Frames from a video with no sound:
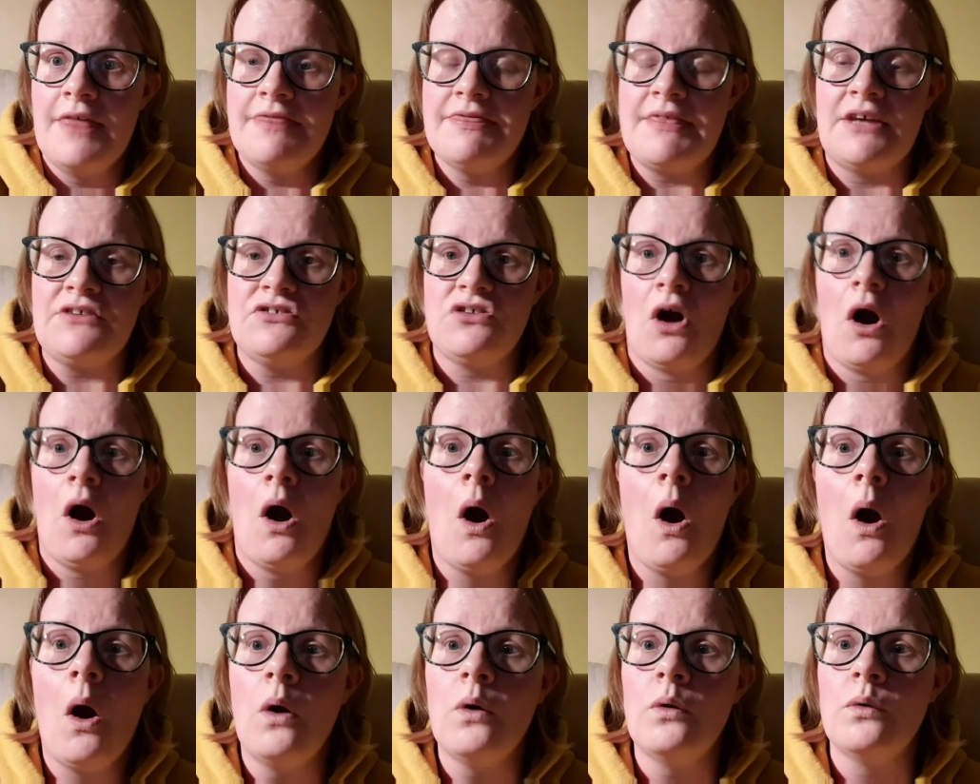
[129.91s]
There's a
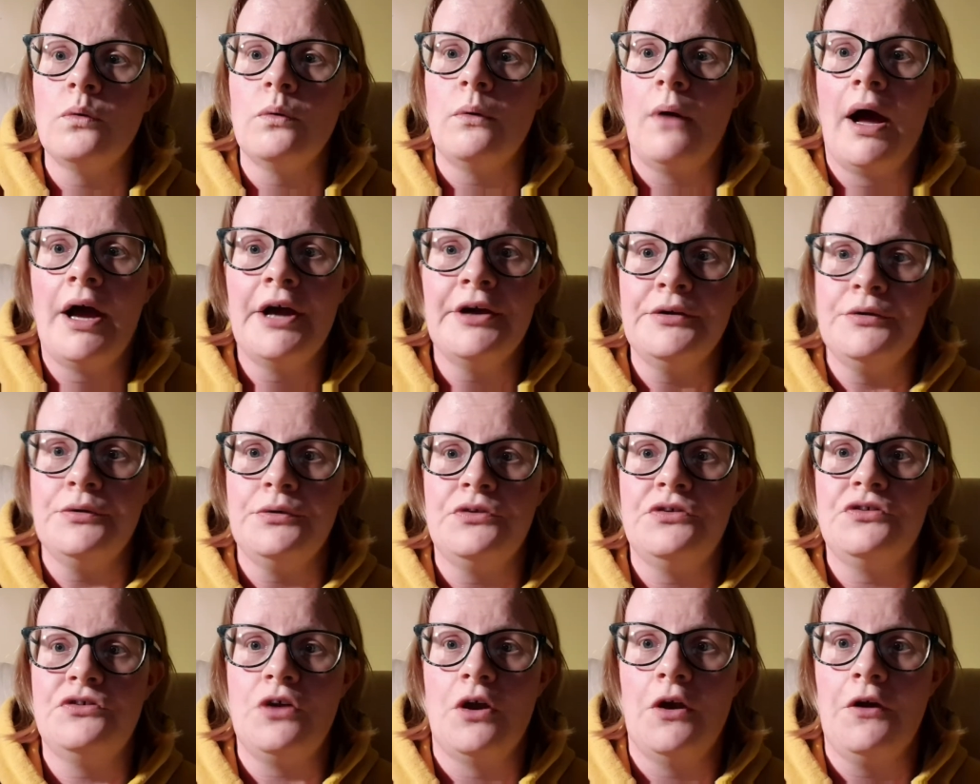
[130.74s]
whole
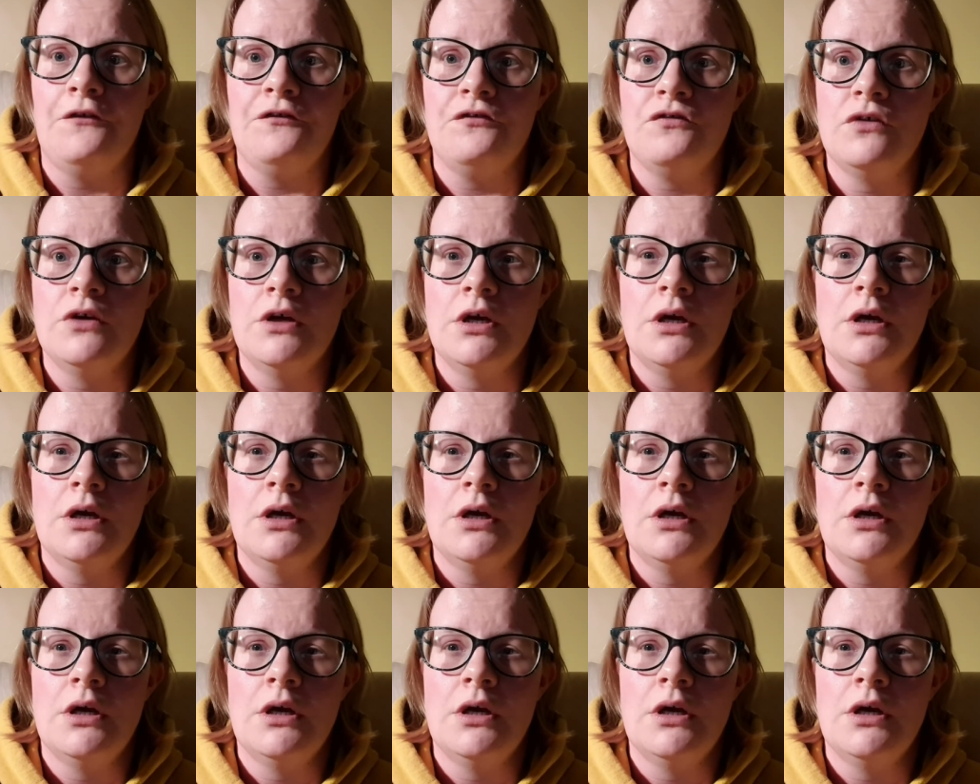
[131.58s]
host of